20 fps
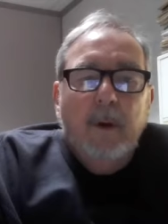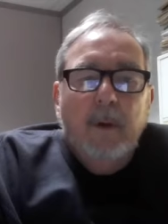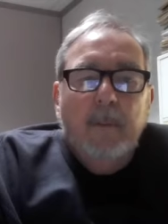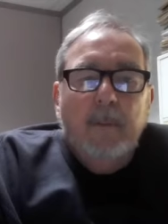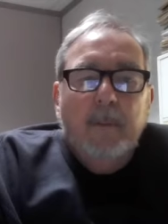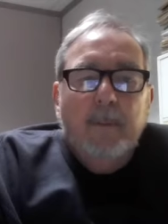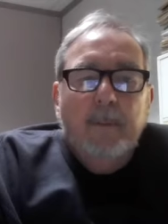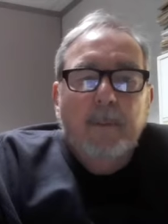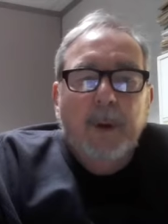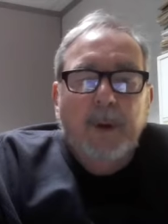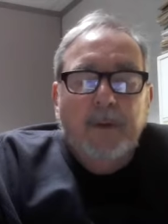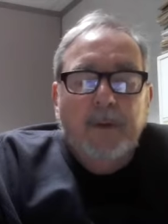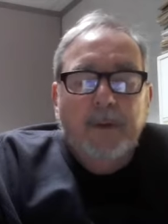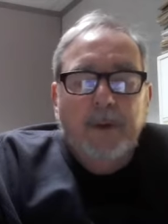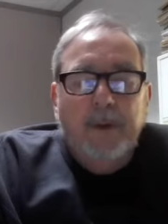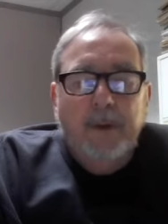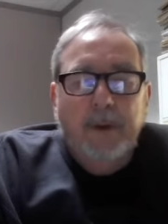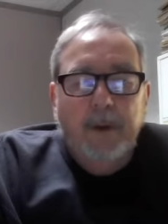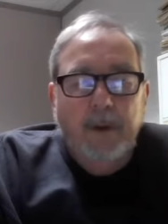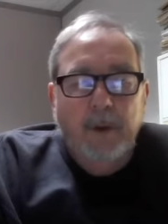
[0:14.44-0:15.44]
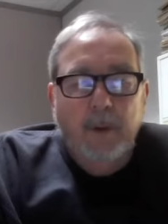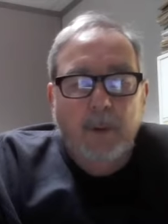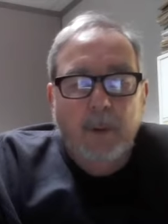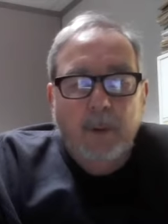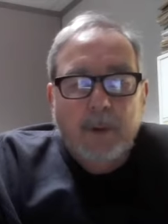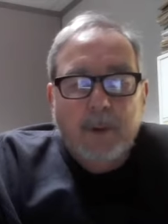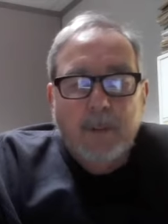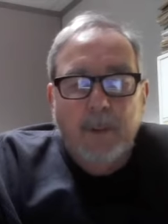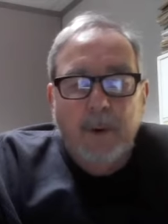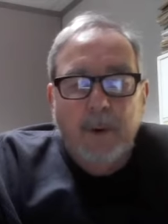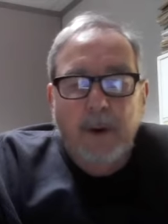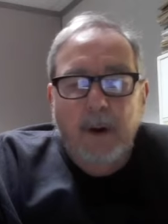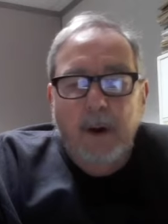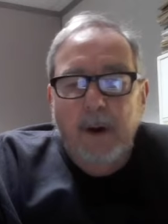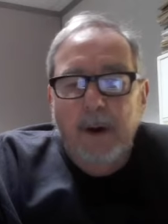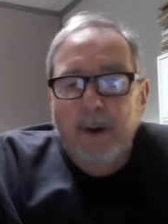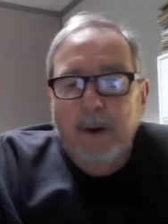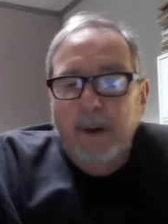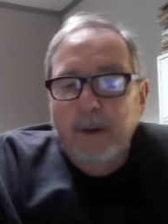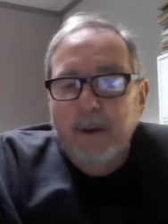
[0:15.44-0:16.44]
uh, basically an Orangeburg
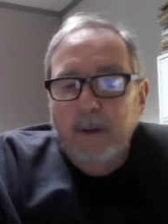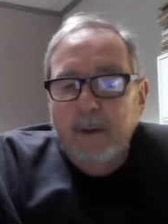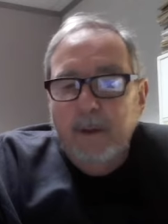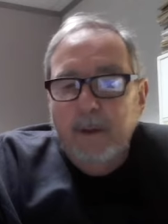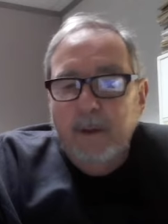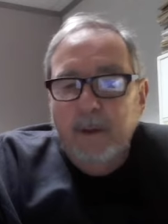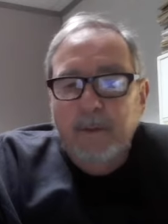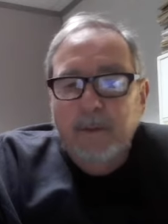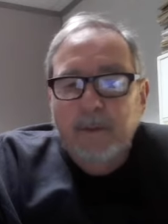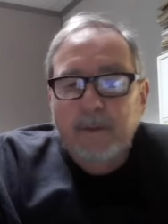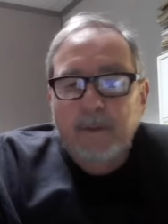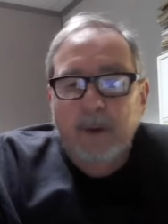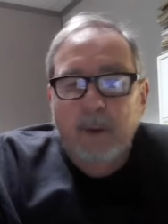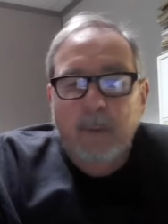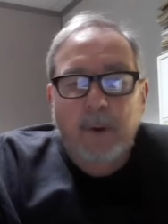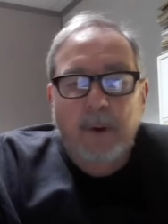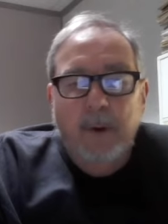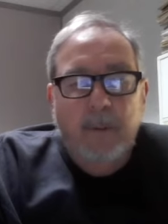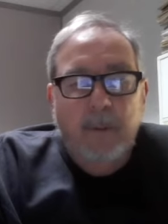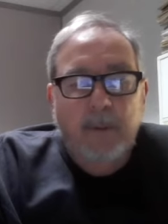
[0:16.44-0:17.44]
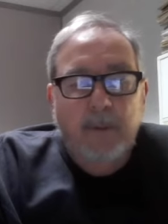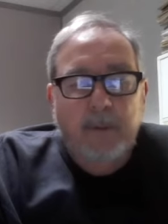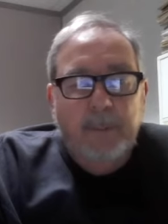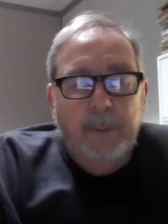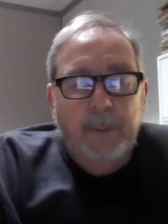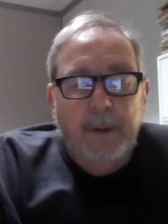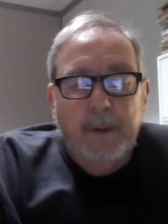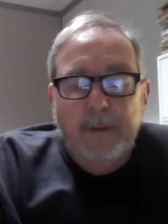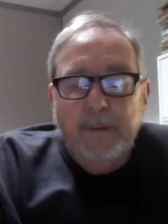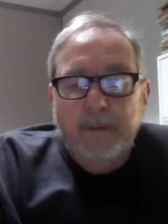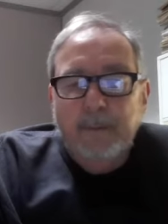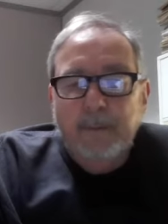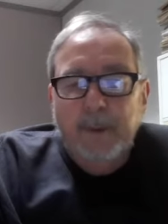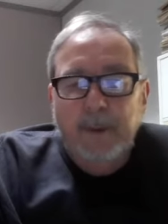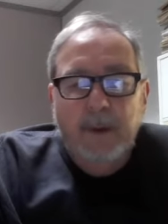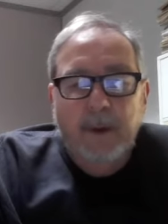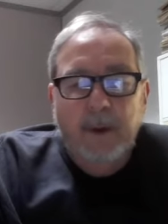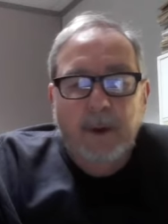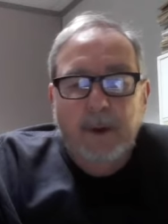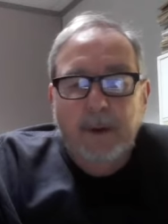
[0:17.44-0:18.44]
icon in so many respects
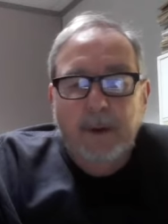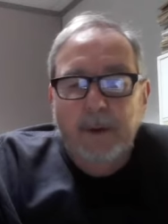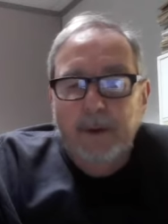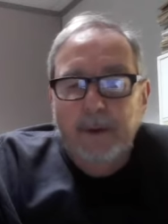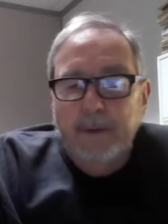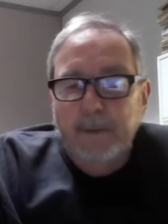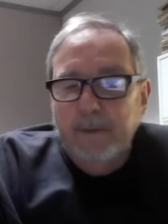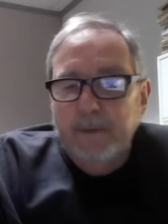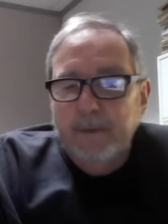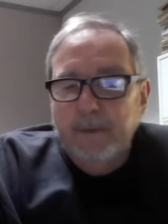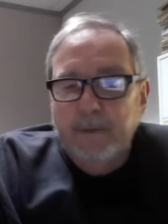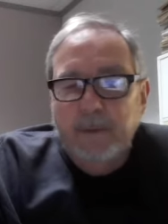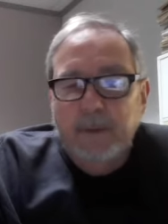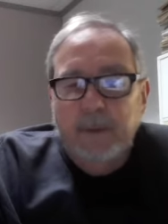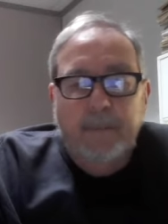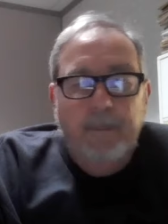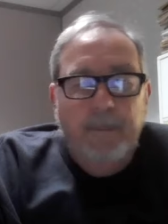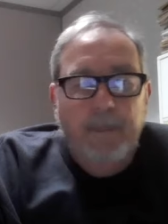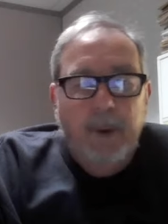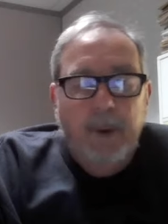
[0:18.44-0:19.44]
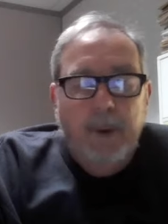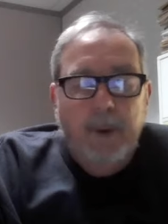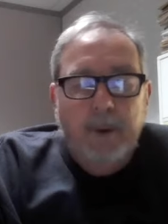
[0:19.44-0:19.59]
beyond industry.